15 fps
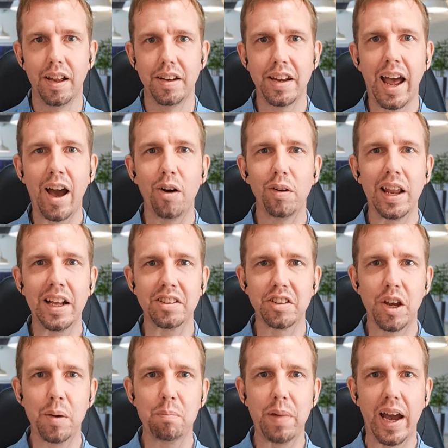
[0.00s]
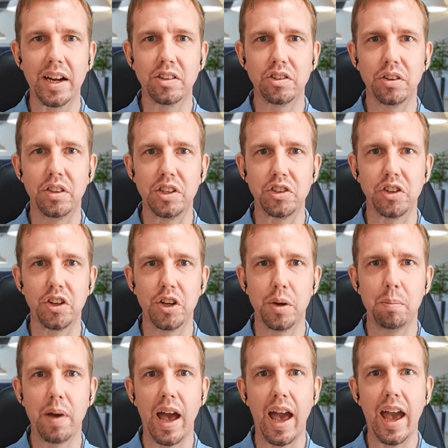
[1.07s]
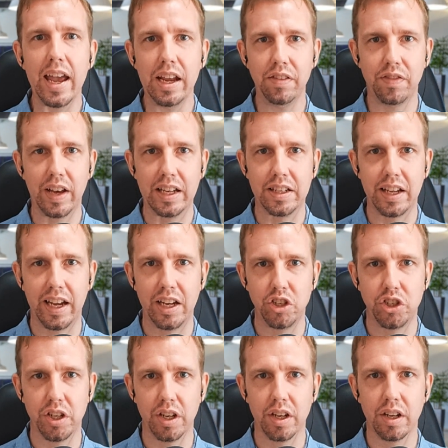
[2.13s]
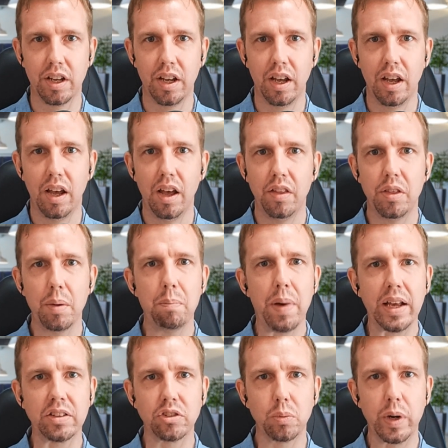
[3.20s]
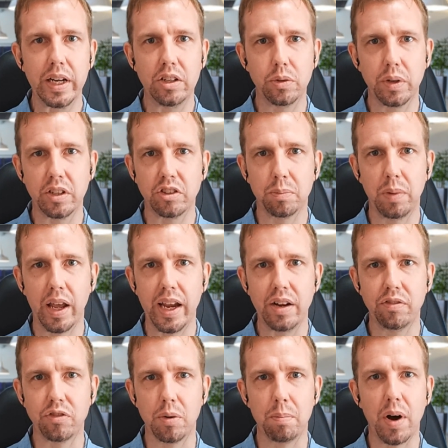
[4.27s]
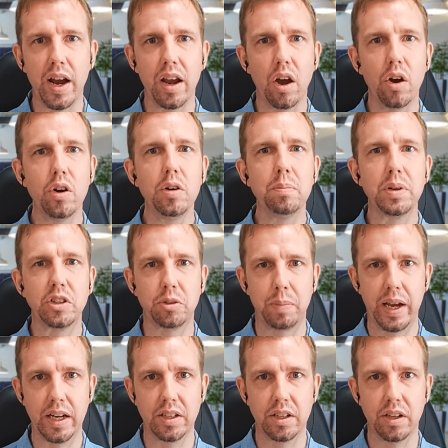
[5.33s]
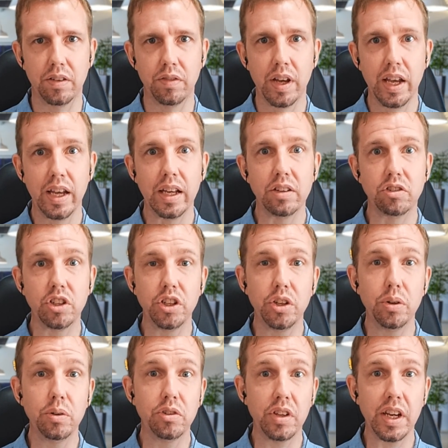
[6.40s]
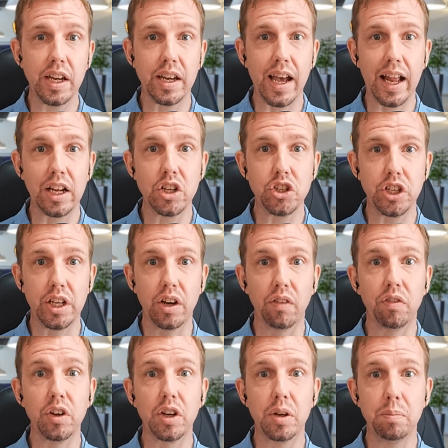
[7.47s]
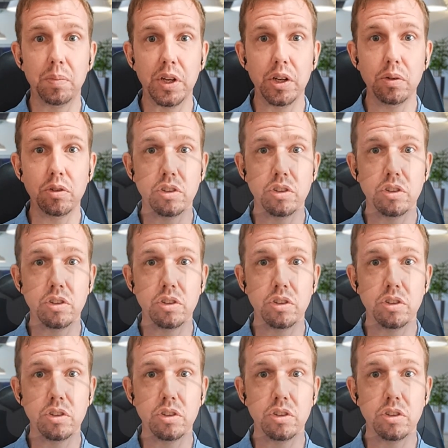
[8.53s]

Now, let's come back to the term aphantasia. The best way to explain from my own perspective is to use the analogy of the computer